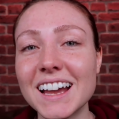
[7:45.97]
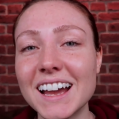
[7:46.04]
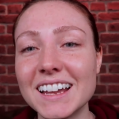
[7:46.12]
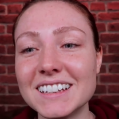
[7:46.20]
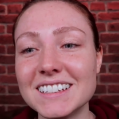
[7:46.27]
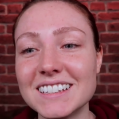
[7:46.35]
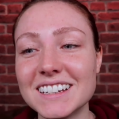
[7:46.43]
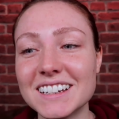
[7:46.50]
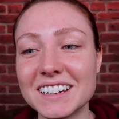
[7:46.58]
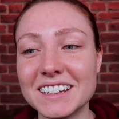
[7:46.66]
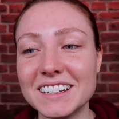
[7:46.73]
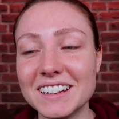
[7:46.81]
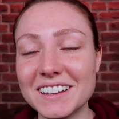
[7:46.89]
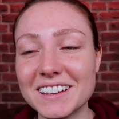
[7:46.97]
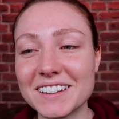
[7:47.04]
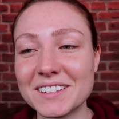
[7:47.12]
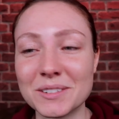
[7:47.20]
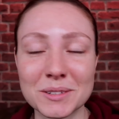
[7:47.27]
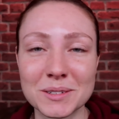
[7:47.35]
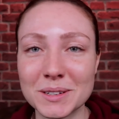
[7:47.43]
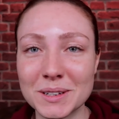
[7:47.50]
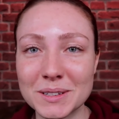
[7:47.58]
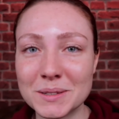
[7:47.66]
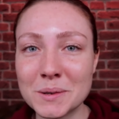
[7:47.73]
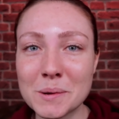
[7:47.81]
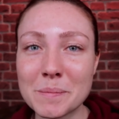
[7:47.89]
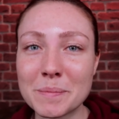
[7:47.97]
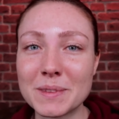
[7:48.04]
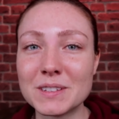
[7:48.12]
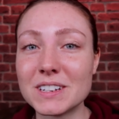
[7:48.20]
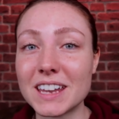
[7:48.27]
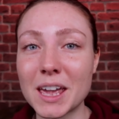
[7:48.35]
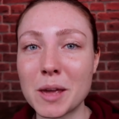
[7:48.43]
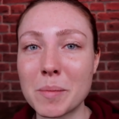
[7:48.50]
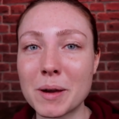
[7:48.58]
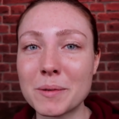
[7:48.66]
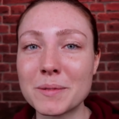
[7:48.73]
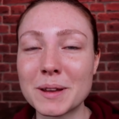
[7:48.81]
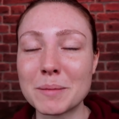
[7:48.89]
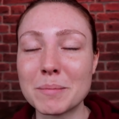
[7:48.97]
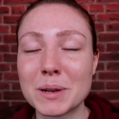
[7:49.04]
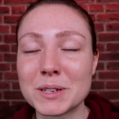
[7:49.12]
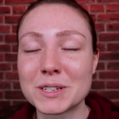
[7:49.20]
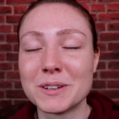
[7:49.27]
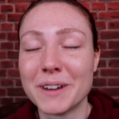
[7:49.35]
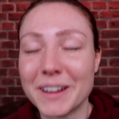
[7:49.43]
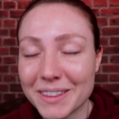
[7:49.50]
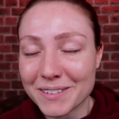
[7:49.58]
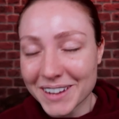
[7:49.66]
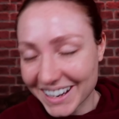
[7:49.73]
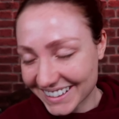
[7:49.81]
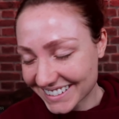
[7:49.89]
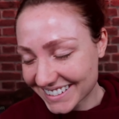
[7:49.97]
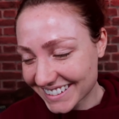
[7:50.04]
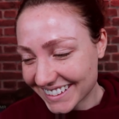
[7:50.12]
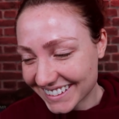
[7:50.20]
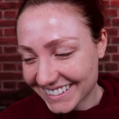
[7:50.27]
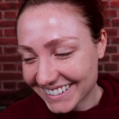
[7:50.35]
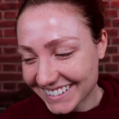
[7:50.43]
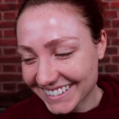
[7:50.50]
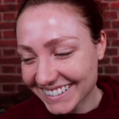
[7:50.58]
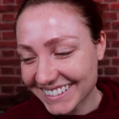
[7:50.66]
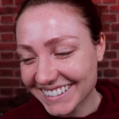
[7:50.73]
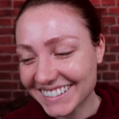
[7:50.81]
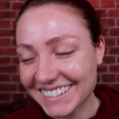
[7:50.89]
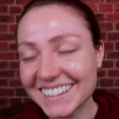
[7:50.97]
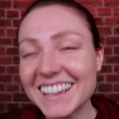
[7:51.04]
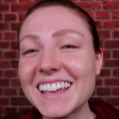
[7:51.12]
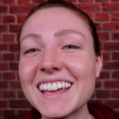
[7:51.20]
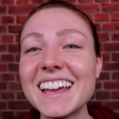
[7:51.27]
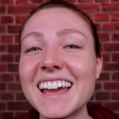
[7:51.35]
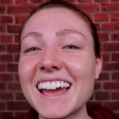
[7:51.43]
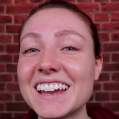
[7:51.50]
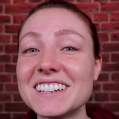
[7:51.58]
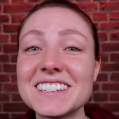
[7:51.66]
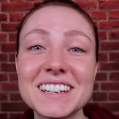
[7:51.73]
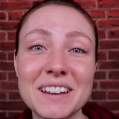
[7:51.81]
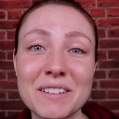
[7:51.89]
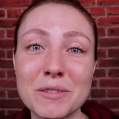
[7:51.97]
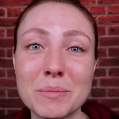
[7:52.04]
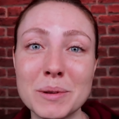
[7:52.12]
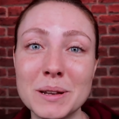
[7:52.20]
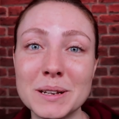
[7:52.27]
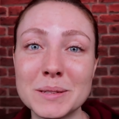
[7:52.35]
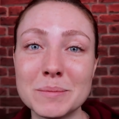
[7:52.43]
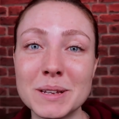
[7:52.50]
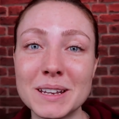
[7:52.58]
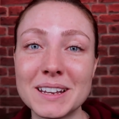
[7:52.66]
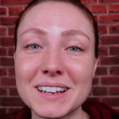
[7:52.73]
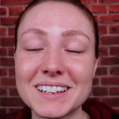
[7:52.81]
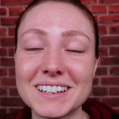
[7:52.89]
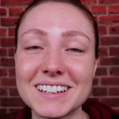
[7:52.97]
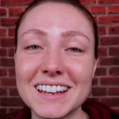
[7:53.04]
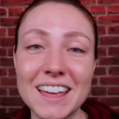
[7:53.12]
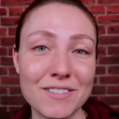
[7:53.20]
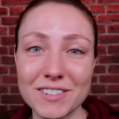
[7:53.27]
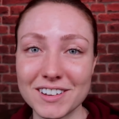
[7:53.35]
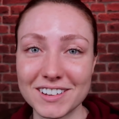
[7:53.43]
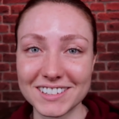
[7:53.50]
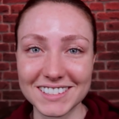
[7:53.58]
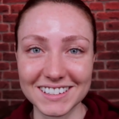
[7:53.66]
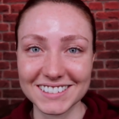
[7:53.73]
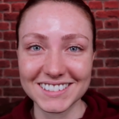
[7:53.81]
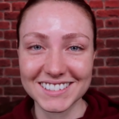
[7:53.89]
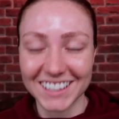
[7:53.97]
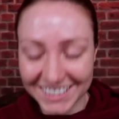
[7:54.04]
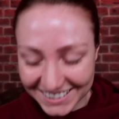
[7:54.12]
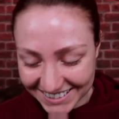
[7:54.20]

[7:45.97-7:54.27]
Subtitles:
and I knocked on her door and she came out and I punched her in the face. And she never bullied me ever since.